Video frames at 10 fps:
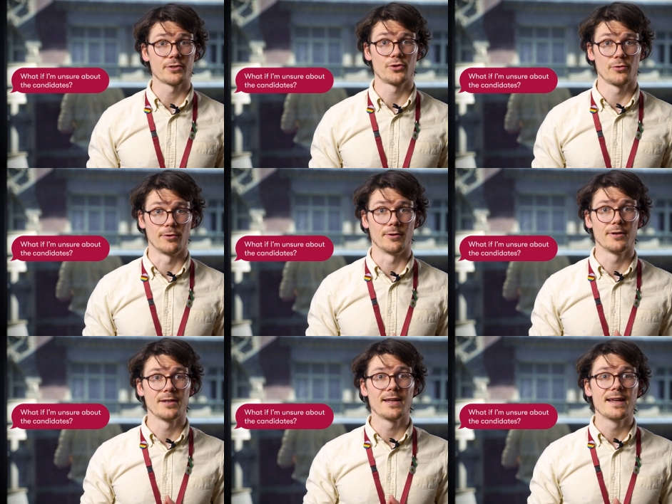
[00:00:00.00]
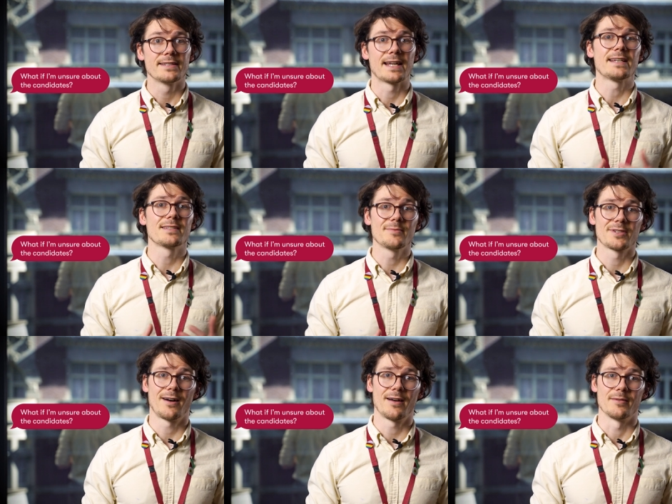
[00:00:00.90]
unsure, take some
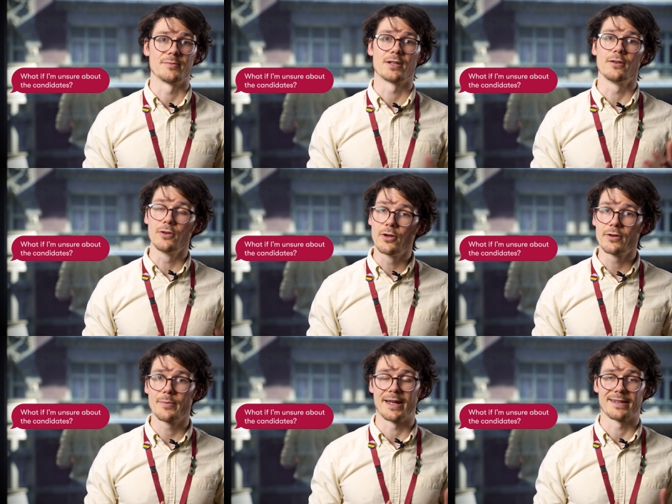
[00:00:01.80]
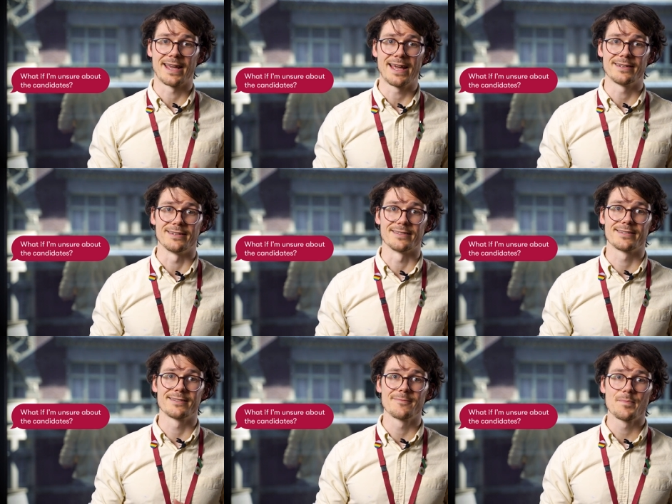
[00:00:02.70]
time to learn about the candidates.